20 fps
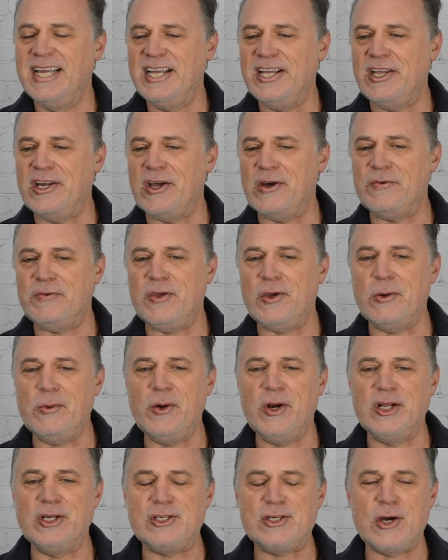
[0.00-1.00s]
You know, you
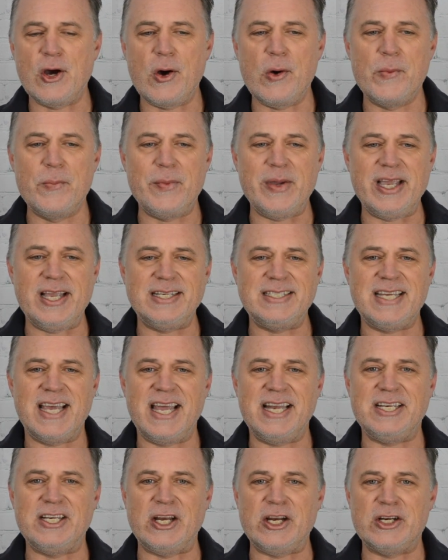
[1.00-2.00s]
would have told me
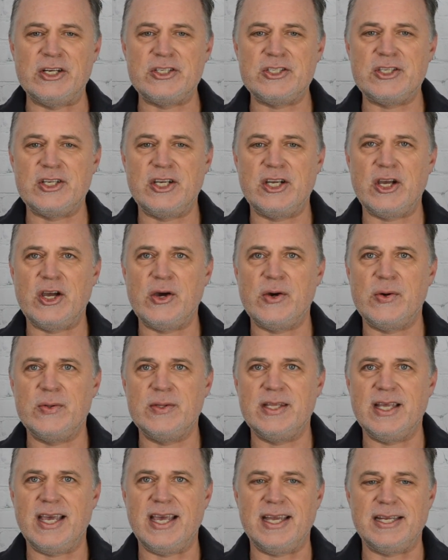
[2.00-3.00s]
10 years ago
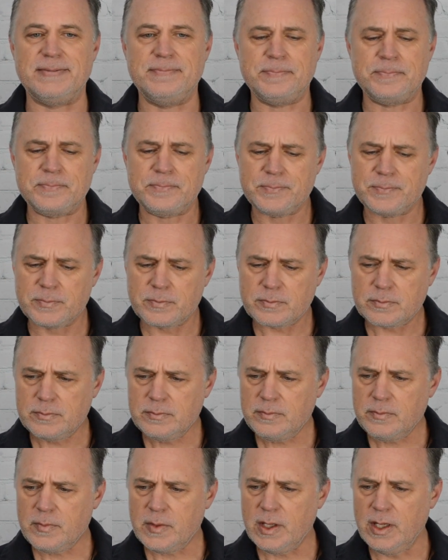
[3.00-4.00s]
that
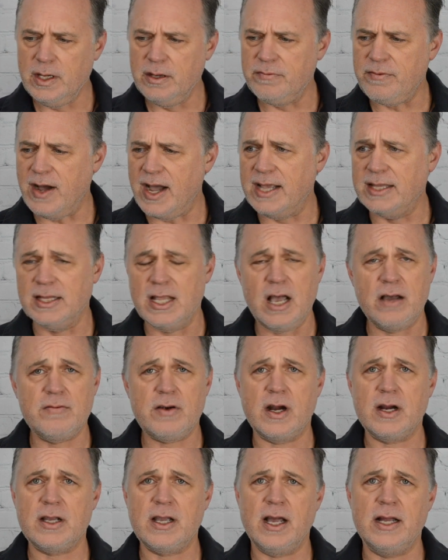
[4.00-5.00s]
if I love
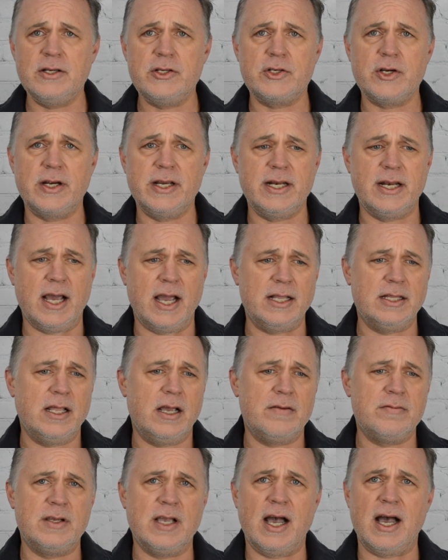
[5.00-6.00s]
our country and I
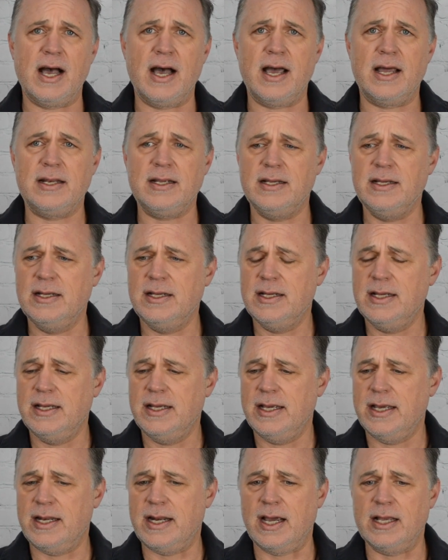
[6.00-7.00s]
love God
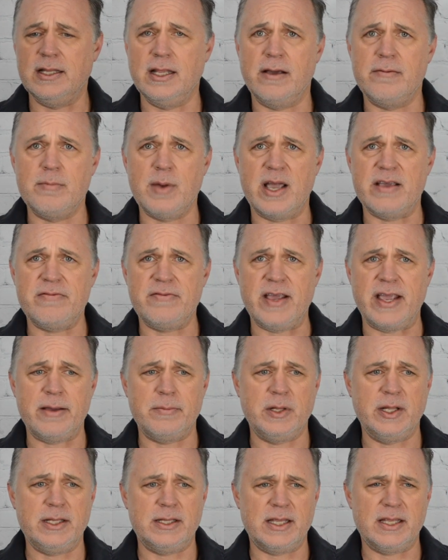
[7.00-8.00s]
and I love my
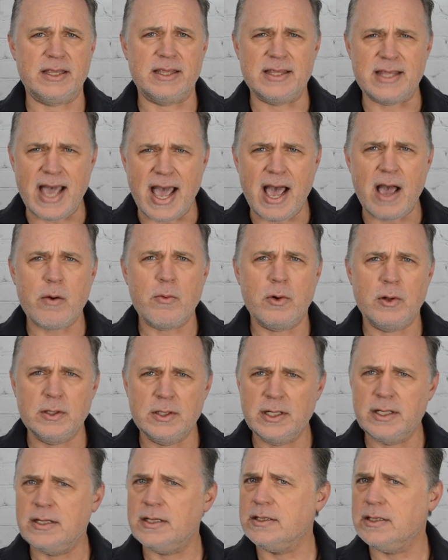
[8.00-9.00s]
family, that that will
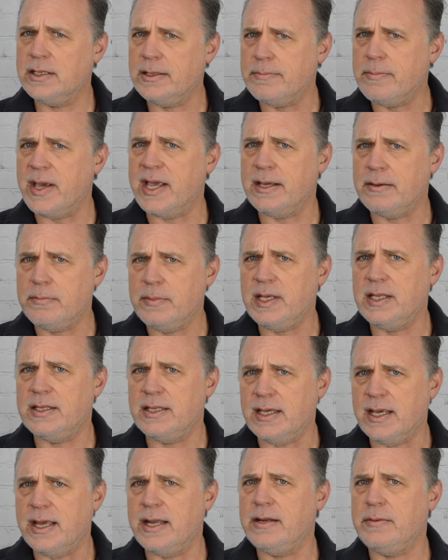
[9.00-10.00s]
literally make me
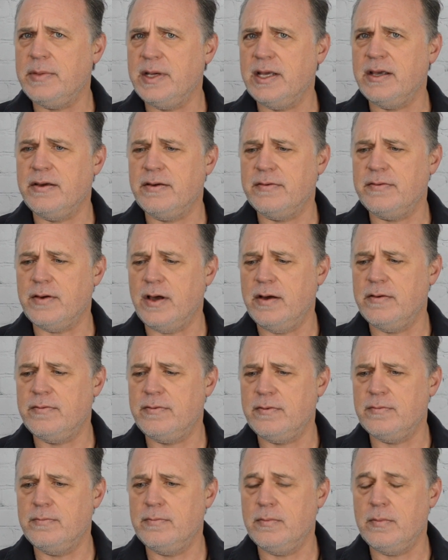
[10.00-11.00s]
the enemy of,
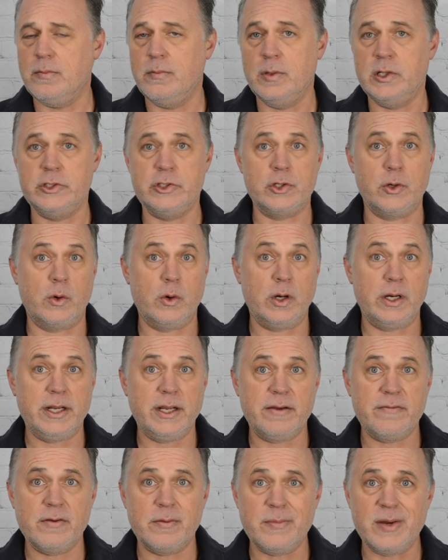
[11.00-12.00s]
of majority
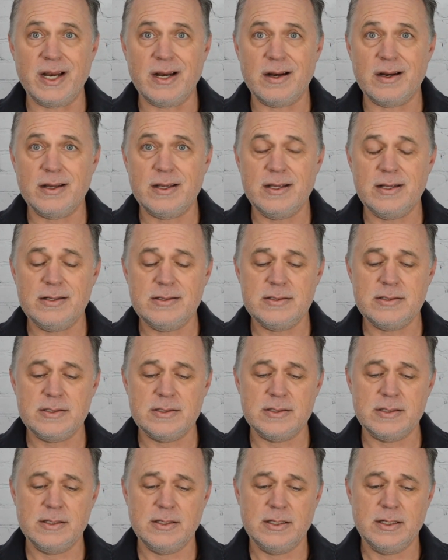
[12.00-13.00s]
of Americans?